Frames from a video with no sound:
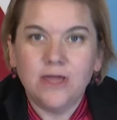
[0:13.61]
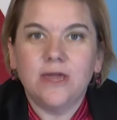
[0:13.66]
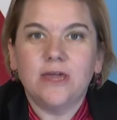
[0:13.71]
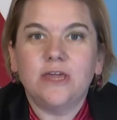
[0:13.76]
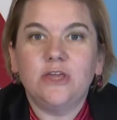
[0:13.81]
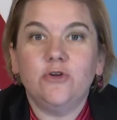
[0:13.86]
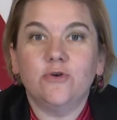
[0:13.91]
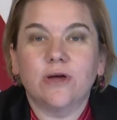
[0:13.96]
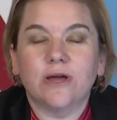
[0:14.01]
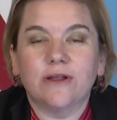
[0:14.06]

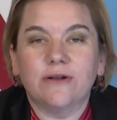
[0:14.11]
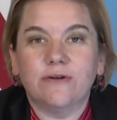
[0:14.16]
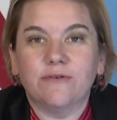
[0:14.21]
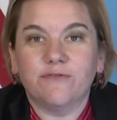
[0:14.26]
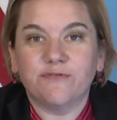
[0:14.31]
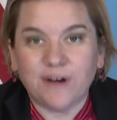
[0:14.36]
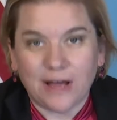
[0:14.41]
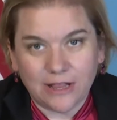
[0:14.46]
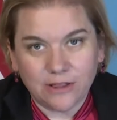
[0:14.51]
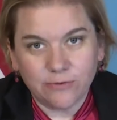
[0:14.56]
You can
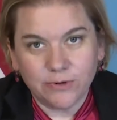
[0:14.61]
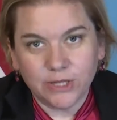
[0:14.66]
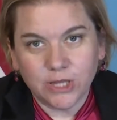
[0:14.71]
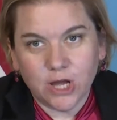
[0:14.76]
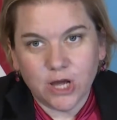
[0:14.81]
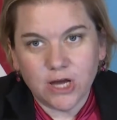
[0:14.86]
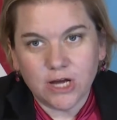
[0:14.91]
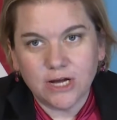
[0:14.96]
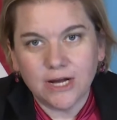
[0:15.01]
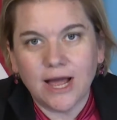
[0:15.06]
follow
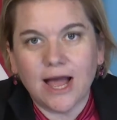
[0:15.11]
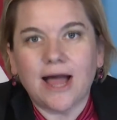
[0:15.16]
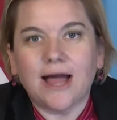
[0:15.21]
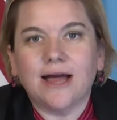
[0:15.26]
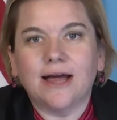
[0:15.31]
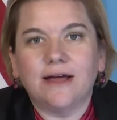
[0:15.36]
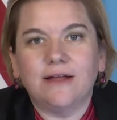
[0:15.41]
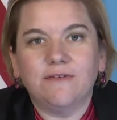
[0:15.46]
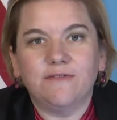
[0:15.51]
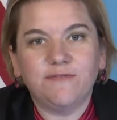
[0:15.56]
along
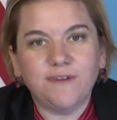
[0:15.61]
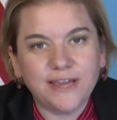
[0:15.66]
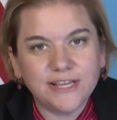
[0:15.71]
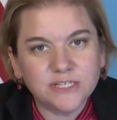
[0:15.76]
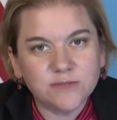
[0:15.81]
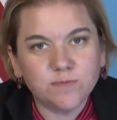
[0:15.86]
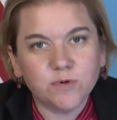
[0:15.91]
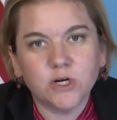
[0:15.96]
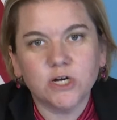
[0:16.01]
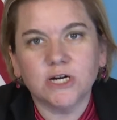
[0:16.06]
on
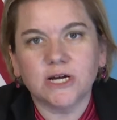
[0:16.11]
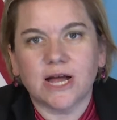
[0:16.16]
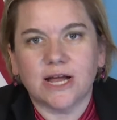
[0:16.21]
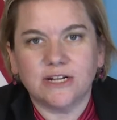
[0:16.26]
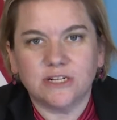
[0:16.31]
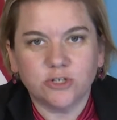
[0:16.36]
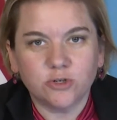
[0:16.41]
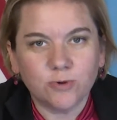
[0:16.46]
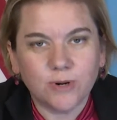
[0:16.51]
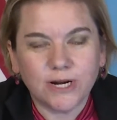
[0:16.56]
Facebook,
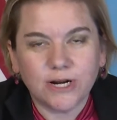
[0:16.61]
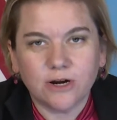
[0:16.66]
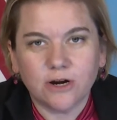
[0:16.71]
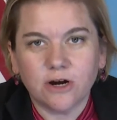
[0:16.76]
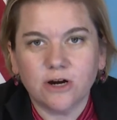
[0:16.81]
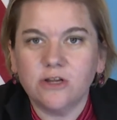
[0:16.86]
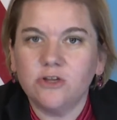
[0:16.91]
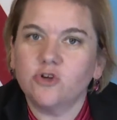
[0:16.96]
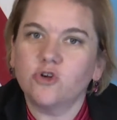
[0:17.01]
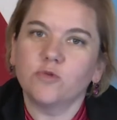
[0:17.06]
on
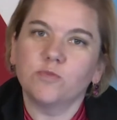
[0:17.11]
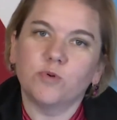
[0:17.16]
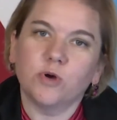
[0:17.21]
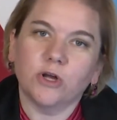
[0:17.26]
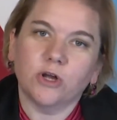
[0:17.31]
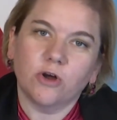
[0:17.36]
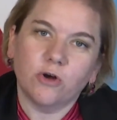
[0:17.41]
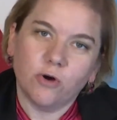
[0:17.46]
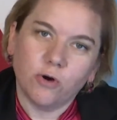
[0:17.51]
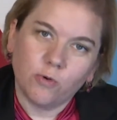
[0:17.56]
Twitter. You can
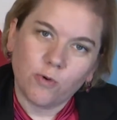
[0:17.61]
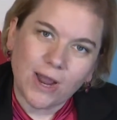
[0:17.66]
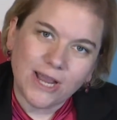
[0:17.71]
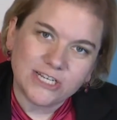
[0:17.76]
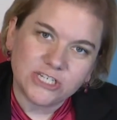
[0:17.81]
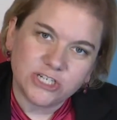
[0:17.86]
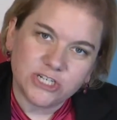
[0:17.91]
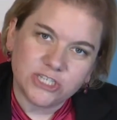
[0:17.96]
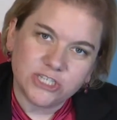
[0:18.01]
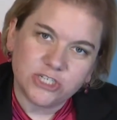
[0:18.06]
put
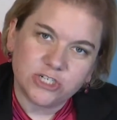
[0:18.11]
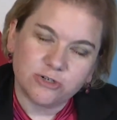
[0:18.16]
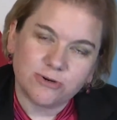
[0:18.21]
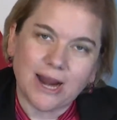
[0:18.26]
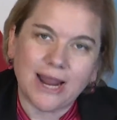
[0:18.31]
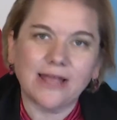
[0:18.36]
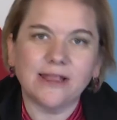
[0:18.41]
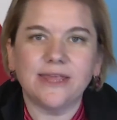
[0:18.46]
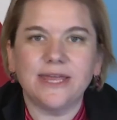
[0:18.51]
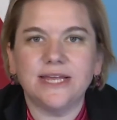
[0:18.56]
questions
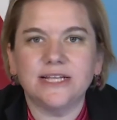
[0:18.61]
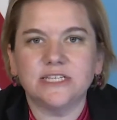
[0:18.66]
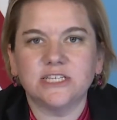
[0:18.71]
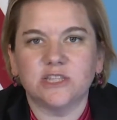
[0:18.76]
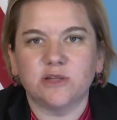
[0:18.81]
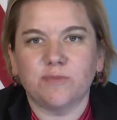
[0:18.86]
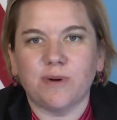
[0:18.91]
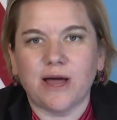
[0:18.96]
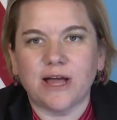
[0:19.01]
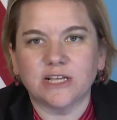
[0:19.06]
directly into
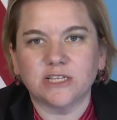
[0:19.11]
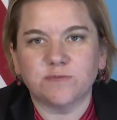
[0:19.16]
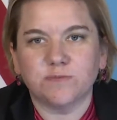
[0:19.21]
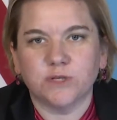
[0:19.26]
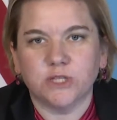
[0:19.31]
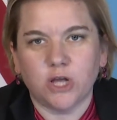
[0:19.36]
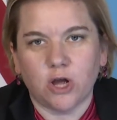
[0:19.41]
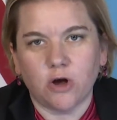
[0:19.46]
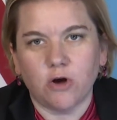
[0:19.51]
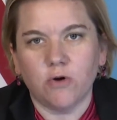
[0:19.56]
the box
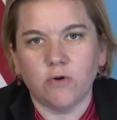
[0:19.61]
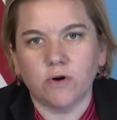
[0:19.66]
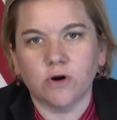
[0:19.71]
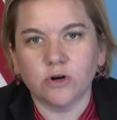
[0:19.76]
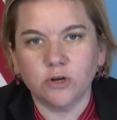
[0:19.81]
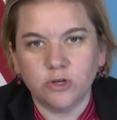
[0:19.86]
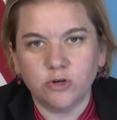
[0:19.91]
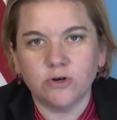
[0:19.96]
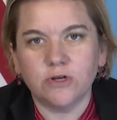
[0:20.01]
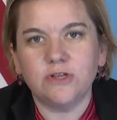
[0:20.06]
below, or
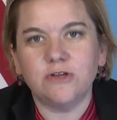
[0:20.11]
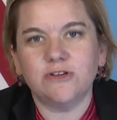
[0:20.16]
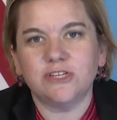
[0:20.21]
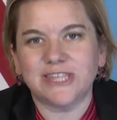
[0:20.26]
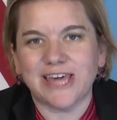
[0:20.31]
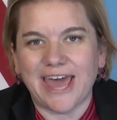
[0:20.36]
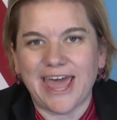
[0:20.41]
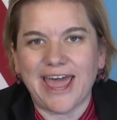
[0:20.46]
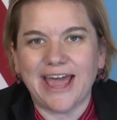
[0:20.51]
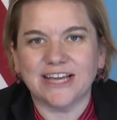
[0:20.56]
you can use
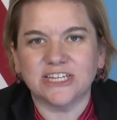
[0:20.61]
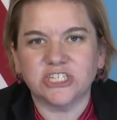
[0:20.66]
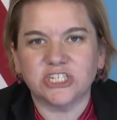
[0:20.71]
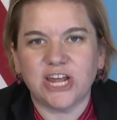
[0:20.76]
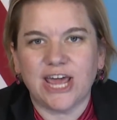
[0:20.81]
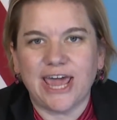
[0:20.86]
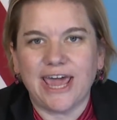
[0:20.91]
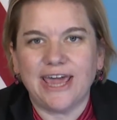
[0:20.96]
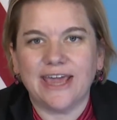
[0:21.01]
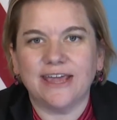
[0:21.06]
the
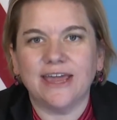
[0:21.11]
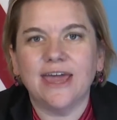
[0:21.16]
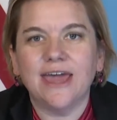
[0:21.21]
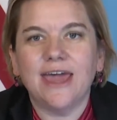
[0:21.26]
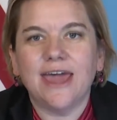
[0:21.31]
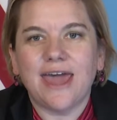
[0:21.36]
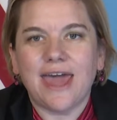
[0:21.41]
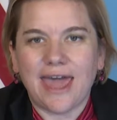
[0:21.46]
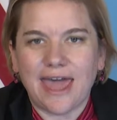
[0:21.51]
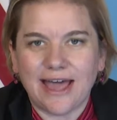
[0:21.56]
hashtag
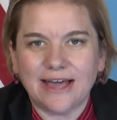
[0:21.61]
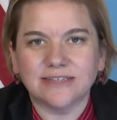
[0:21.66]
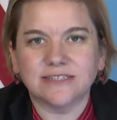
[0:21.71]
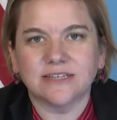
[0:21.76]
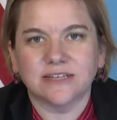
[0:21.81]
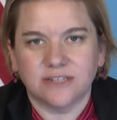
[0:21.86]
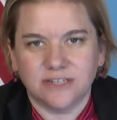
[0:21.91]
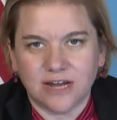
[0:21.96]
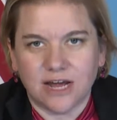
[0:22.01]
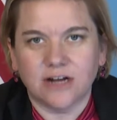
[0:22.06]

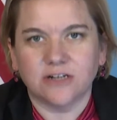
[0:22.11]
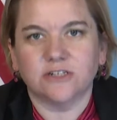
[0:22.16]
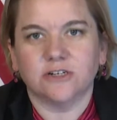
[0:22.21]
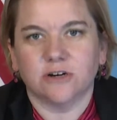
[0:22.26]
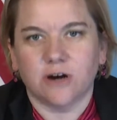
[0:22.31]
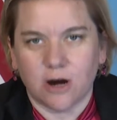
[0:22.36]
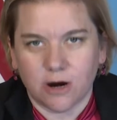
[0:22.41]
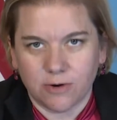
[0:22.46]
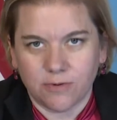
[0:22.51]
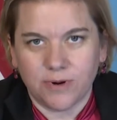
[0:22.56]

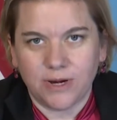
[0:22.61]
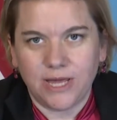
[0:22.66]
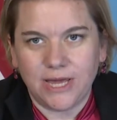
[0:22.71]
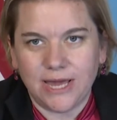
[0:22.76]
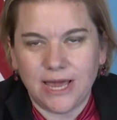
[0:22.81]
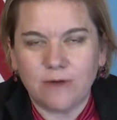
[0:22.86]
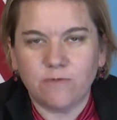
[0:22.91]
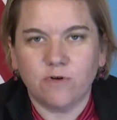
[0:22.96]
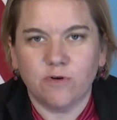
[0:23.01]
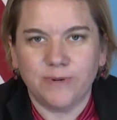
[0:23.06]

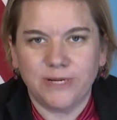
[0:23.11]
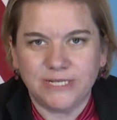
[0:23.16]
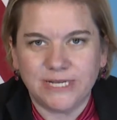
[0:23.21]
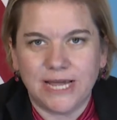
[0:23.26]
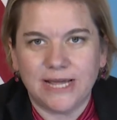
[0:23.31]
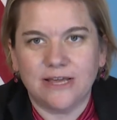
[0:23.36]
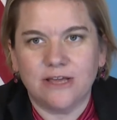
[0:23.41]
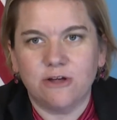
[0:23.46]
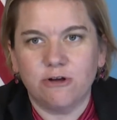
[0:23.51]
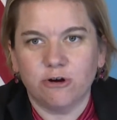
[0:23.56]
AskDrArwady, and we'll be
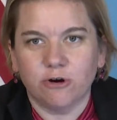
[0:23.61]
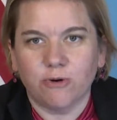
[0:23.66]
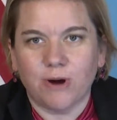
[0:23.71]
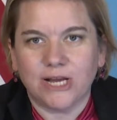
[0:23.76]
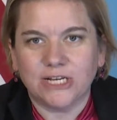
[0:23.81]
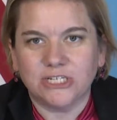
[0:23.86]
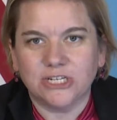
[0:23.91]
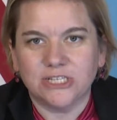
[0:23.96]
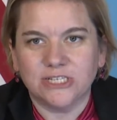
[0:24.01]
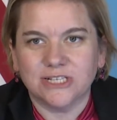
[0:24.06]
taking your
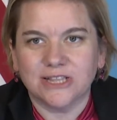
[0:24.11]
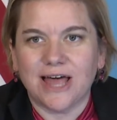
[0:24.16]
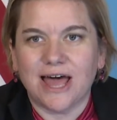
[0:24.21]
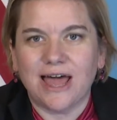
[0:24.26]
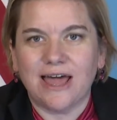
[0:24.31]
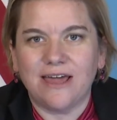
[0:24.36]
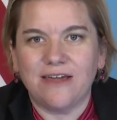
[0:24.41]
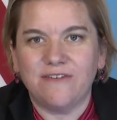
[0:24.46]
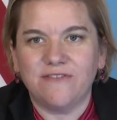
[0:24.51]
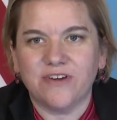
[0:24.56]
questions
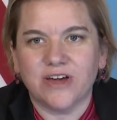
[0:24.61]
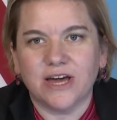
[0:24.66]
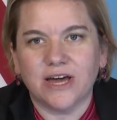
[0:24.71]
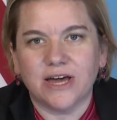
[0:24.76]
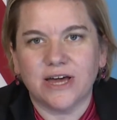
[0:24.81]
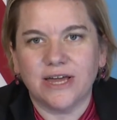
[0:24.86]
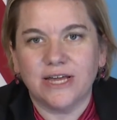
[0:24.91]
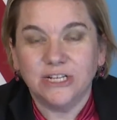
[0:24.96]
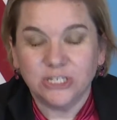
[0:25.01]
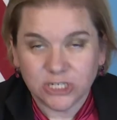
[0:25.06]
live
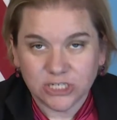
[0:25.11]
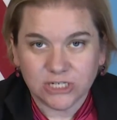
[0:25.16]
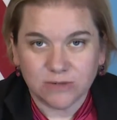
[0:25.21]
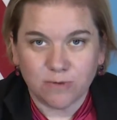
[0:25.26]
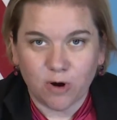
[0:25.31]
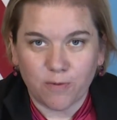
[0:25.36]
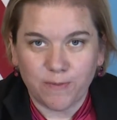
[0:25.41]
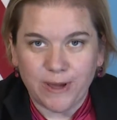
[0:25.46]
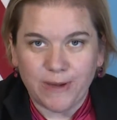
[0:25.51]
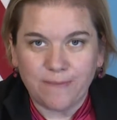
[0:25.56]
in just a
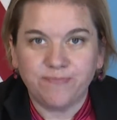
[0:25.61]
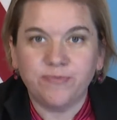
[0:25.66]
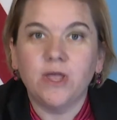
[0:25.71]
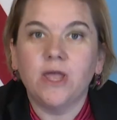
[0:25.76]
moment.